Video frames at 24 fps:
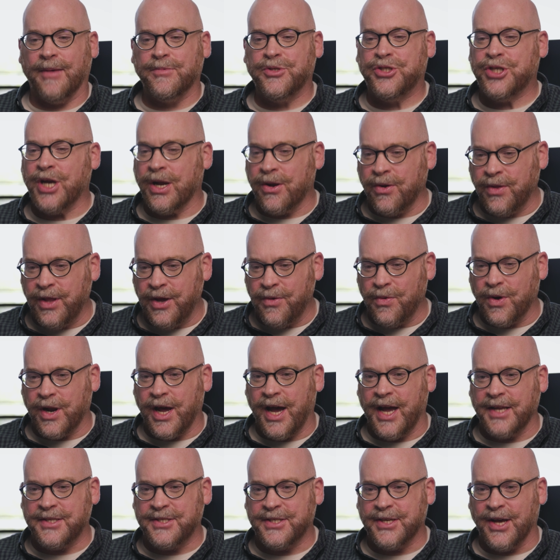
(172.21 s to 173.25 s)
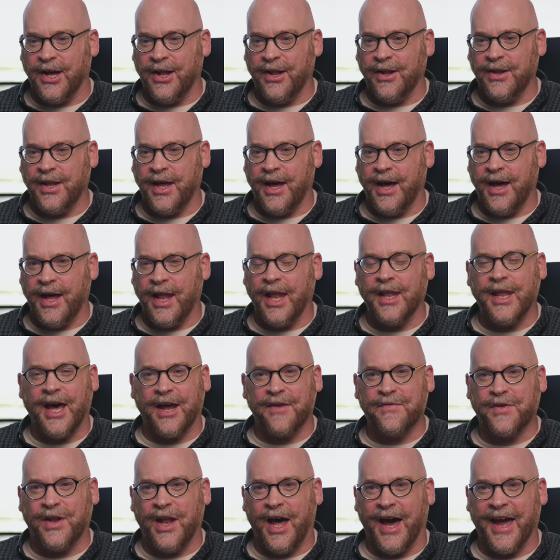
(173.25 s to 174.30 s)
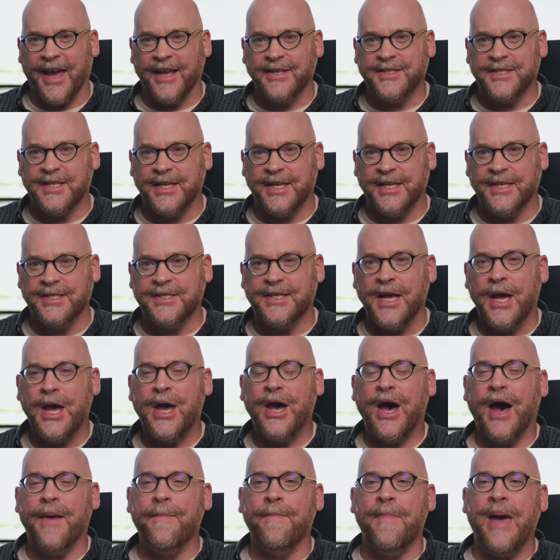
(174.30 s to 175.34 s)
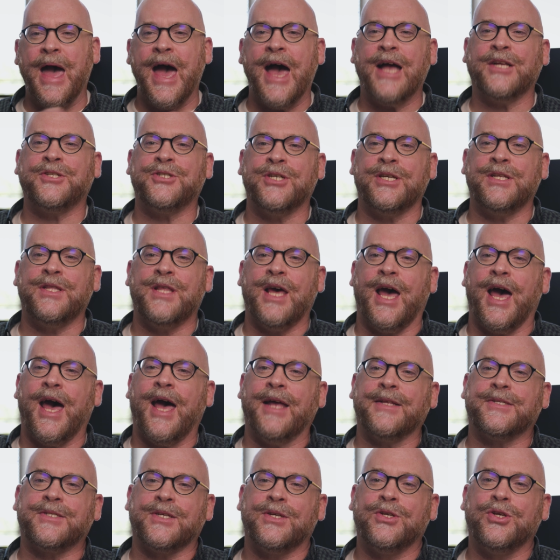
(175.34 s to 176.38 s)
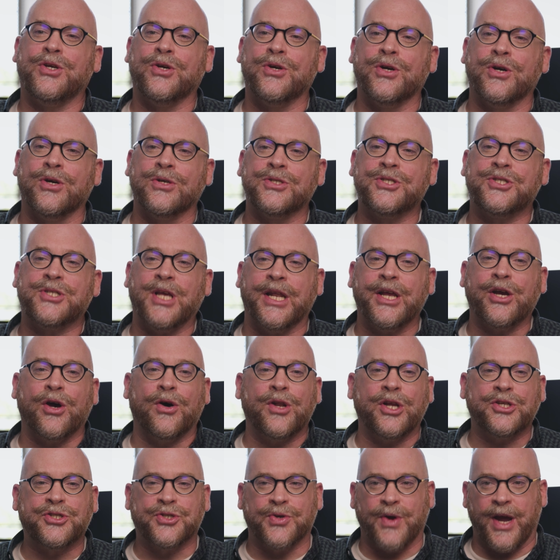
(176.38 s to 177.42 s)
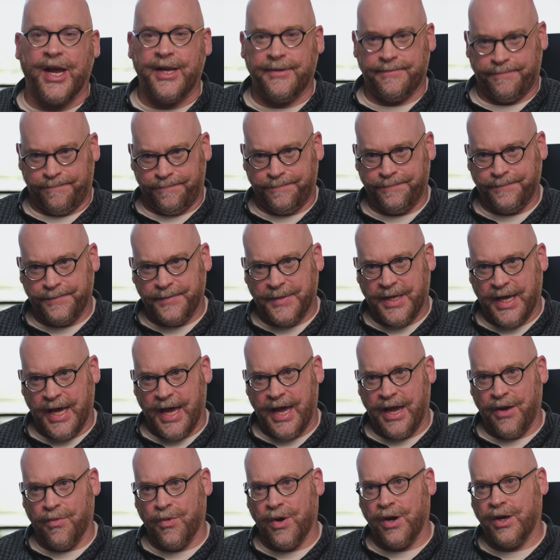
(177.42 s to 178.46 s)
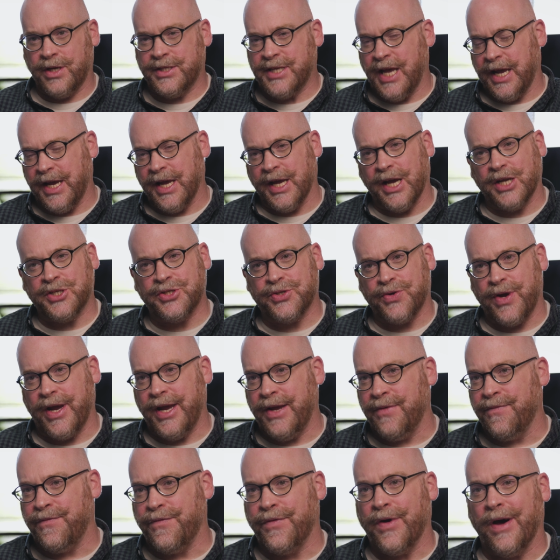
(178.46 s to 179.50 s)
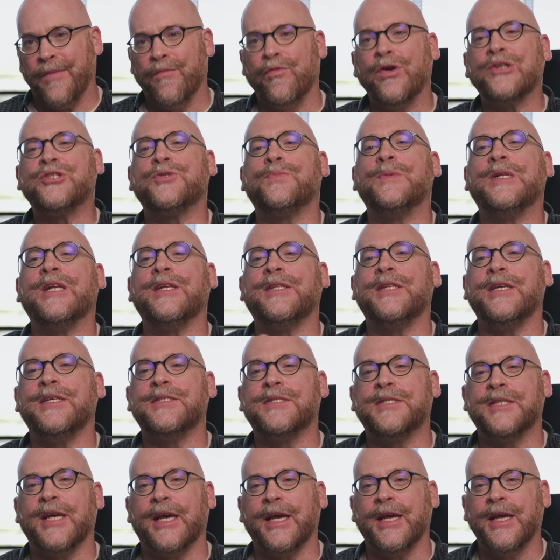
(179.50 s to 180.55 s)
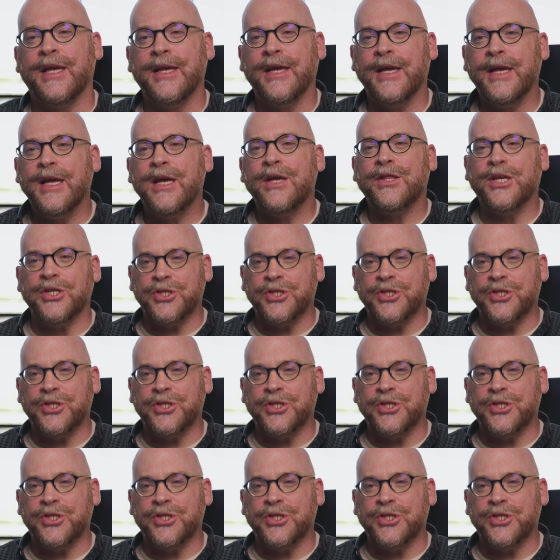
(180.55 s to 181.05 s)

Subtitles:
Generally, what I tell a lot of clients is imagine that you're sitting on a train, okay? We're taking a train from Richmond to DC.